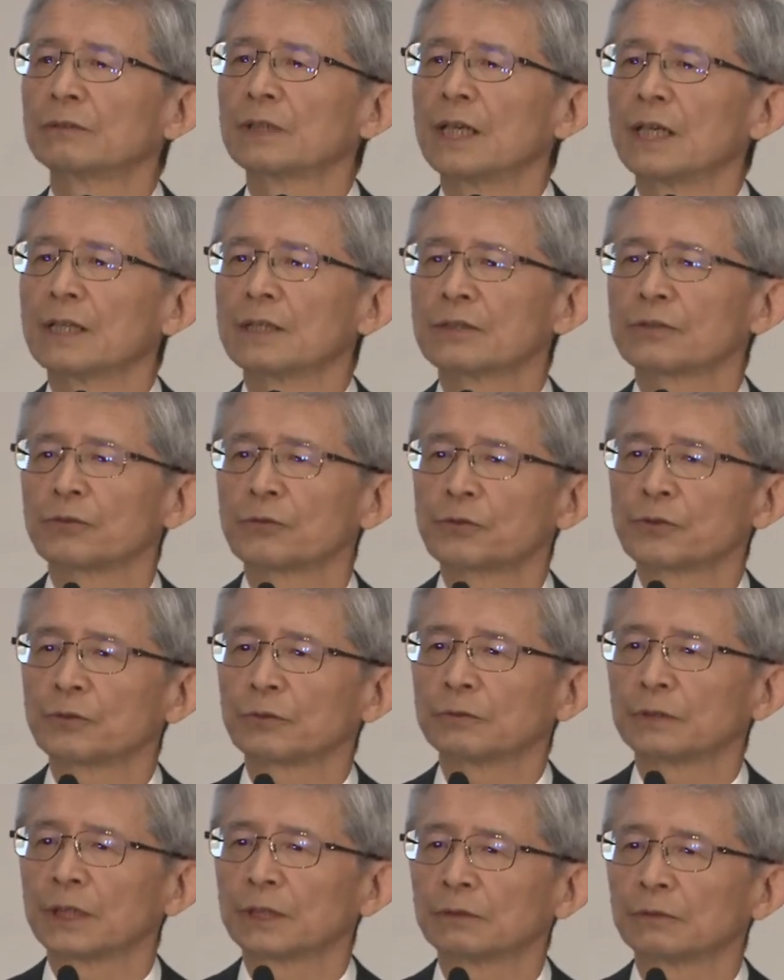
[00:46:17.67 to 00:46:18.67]
it's
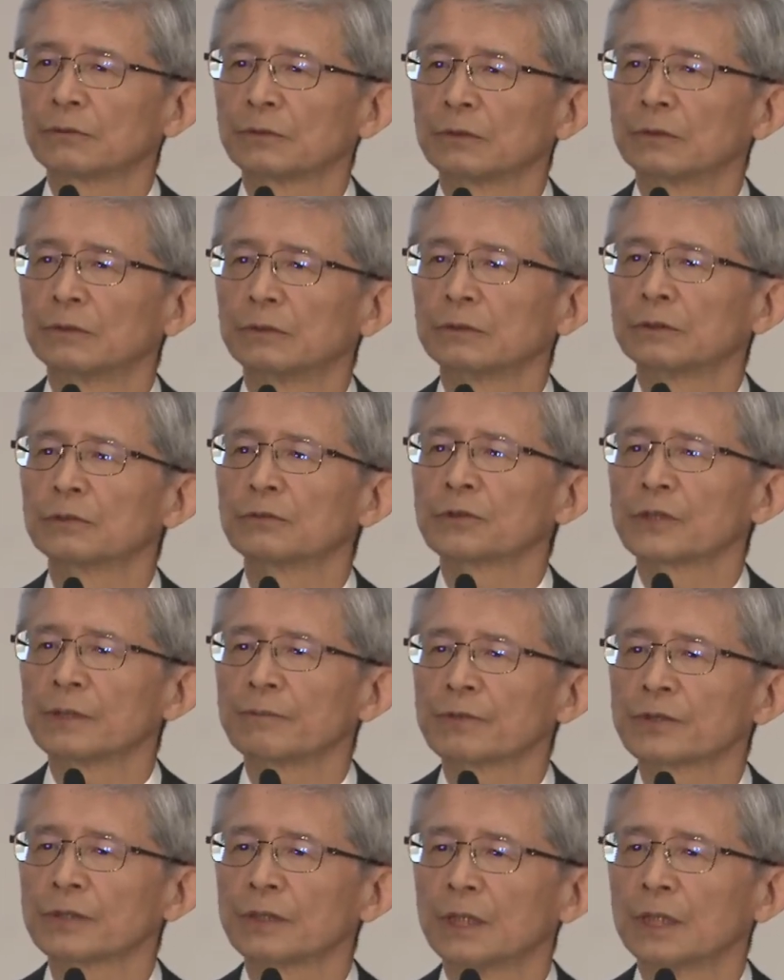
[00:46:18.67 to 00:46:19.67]
difficult for me to
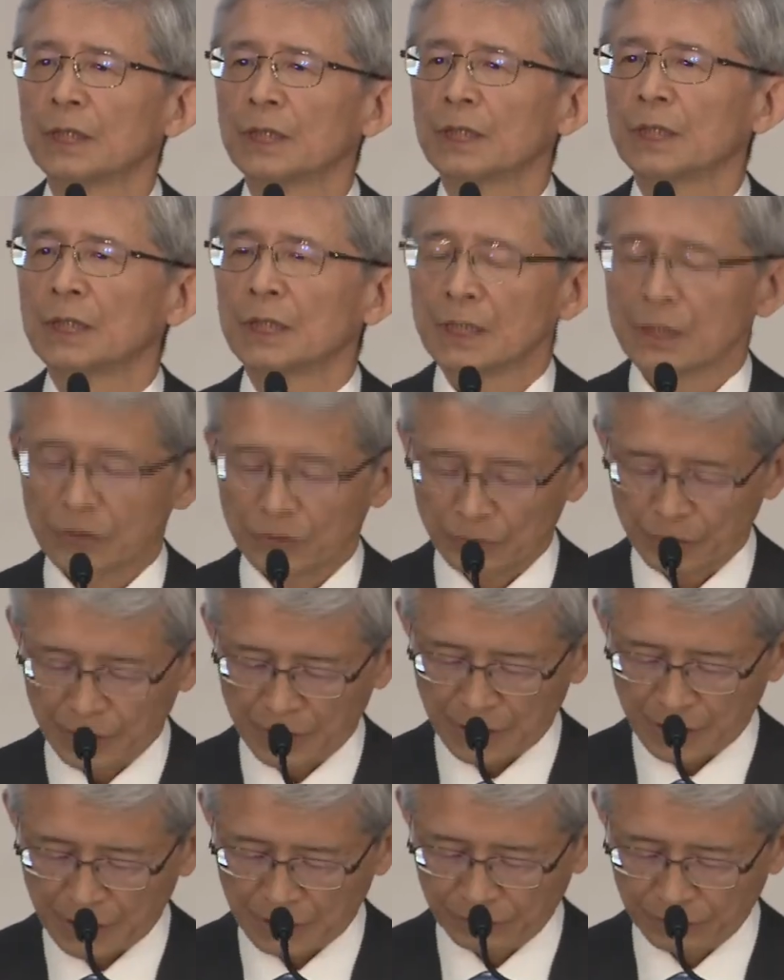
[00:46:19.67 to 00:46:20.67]
share with you any
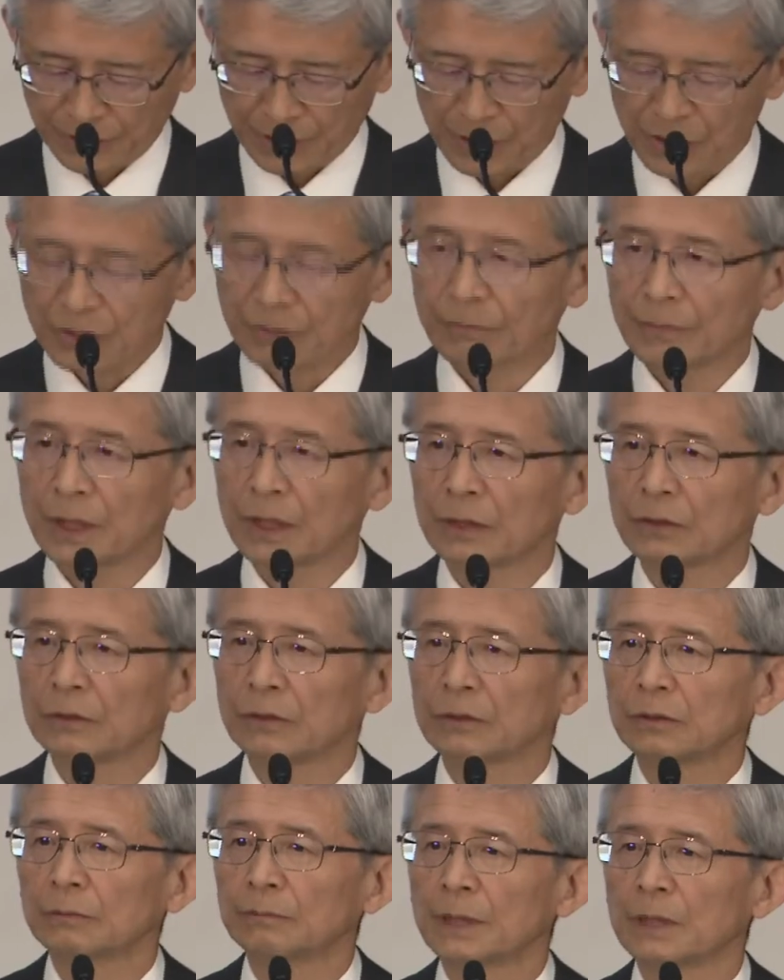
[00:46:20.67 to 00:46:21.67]
concrete uh,
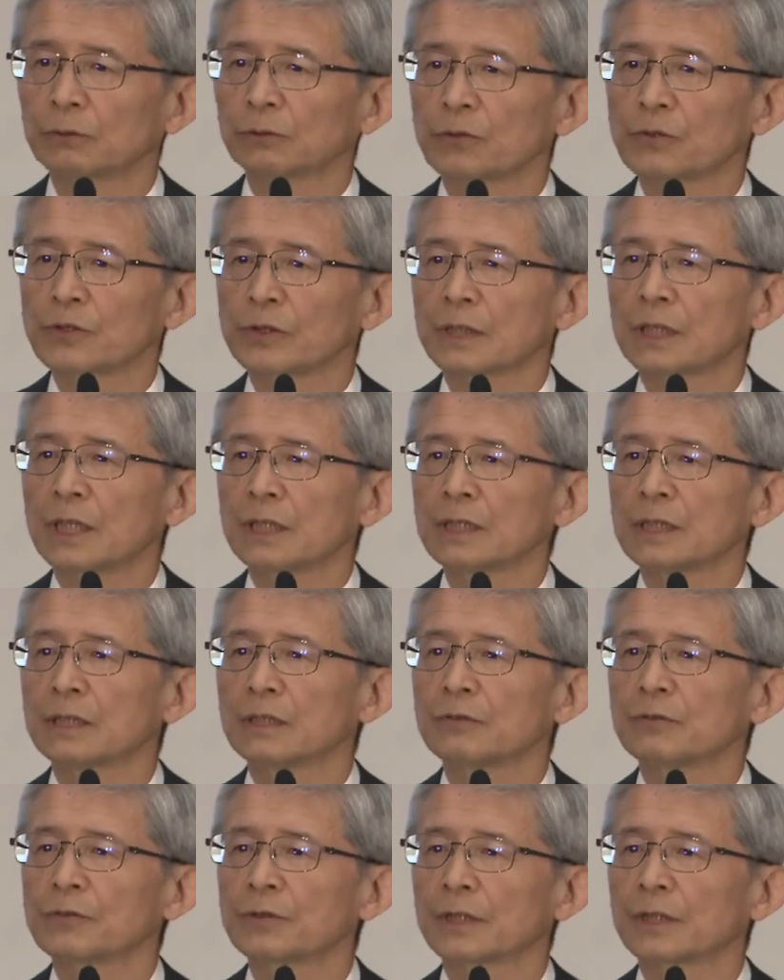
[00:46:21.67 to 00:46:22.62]
forecast or outlook.